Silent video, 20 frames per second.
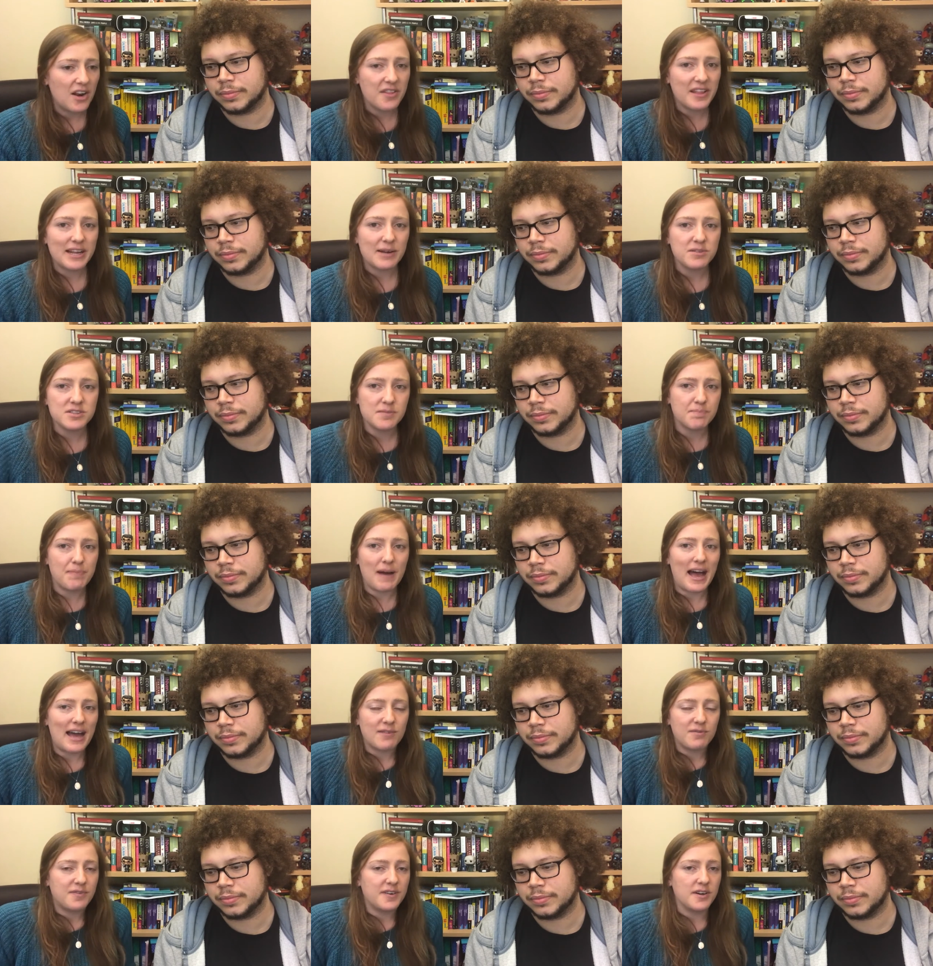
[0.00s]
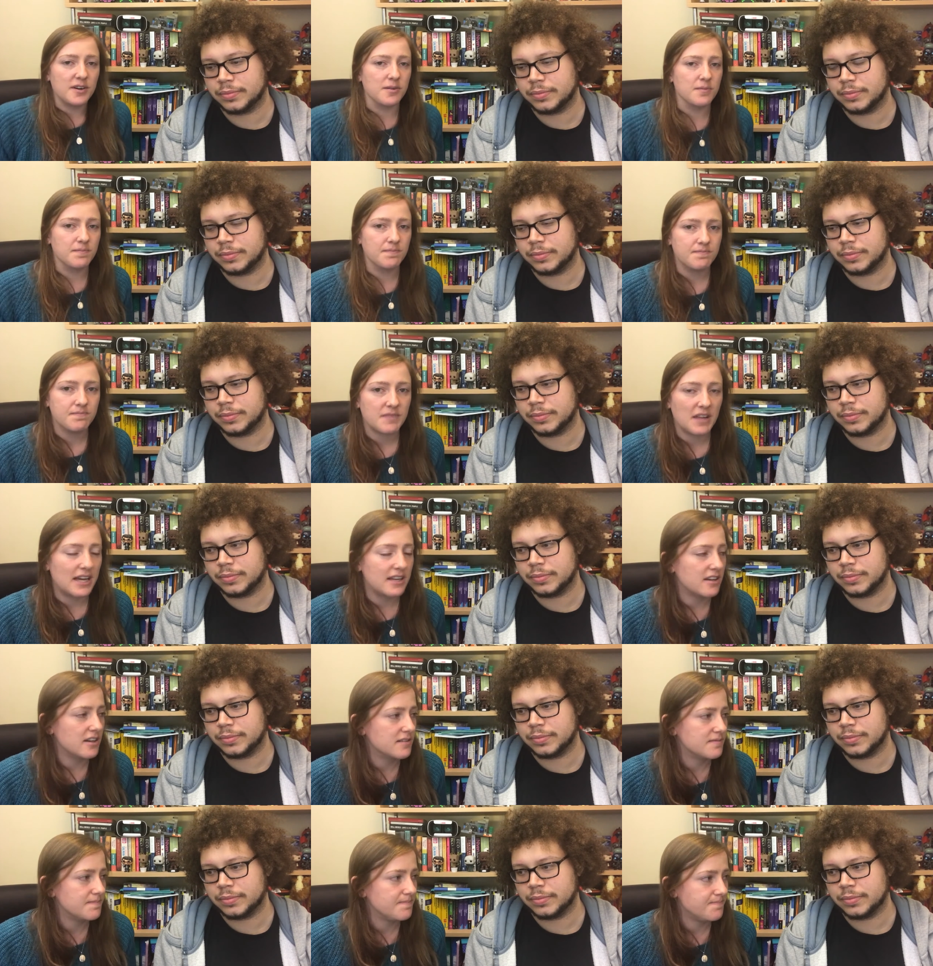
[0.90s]
Speaker 1: I don't think it was a bad film.
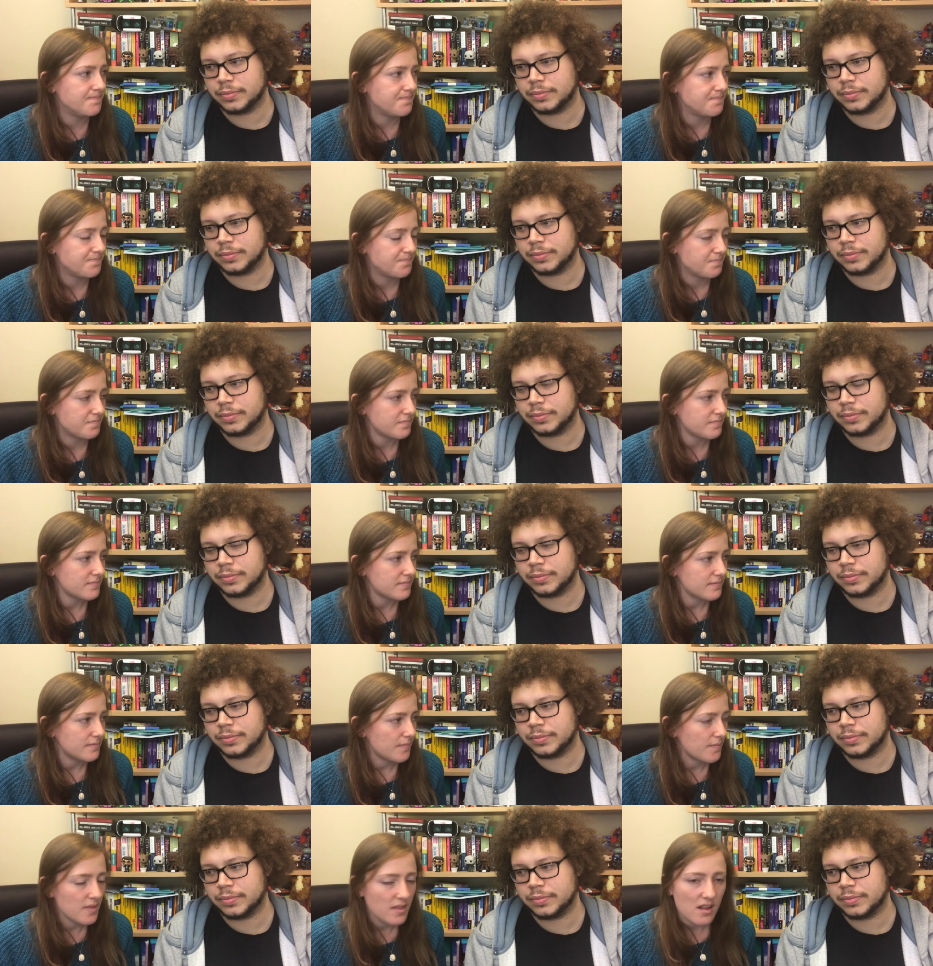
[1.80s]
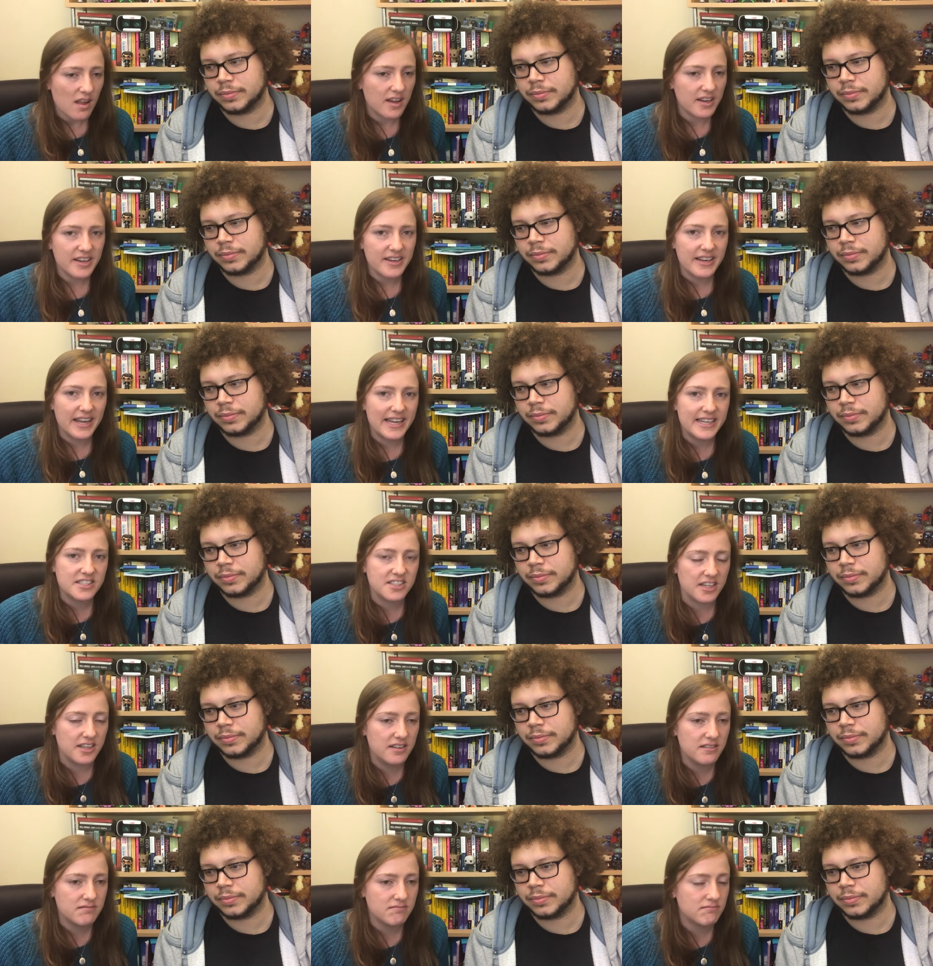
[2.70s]
I don't... I didn't
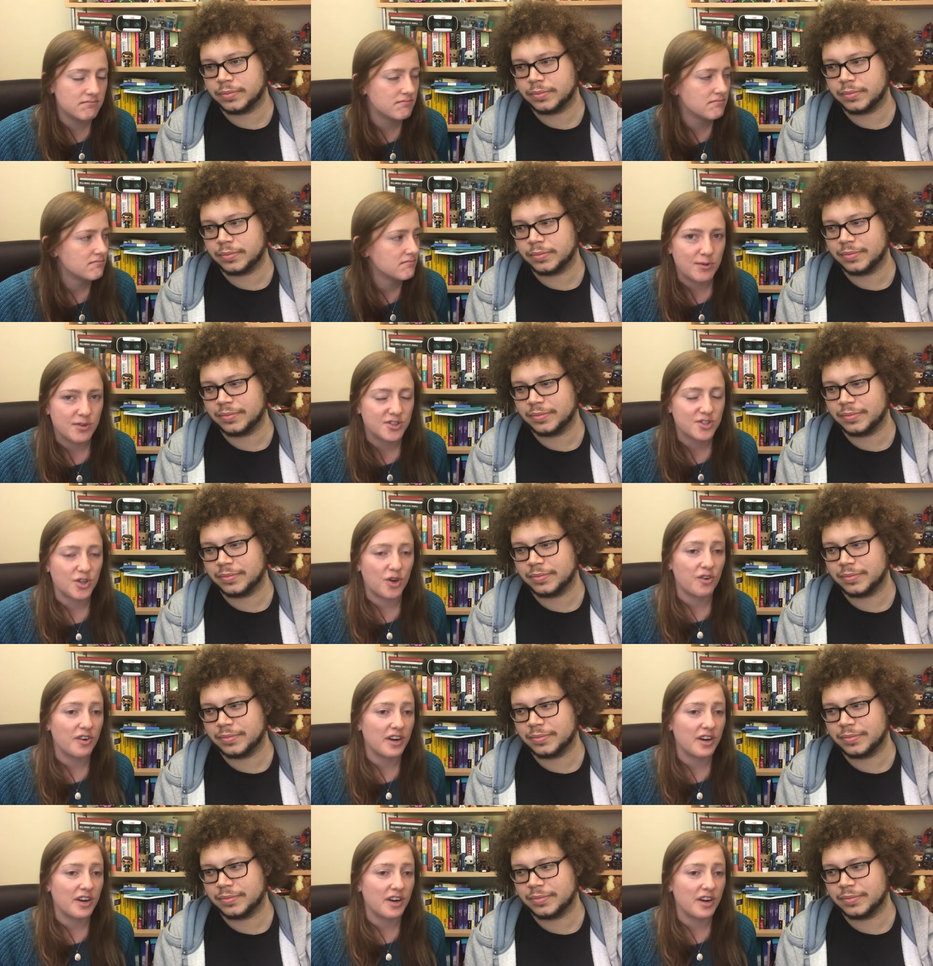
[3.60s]
hate it. I'm not